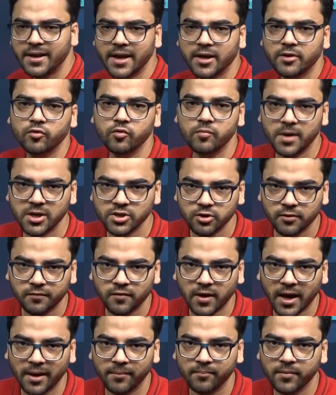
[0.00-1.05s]
take too much of
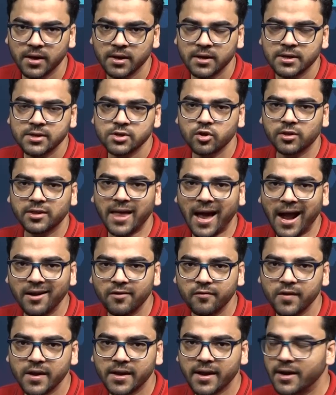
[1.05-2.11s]
time so
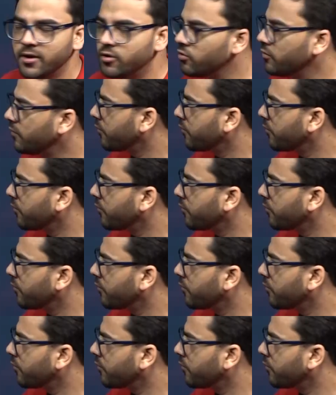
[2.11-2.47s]
that we can do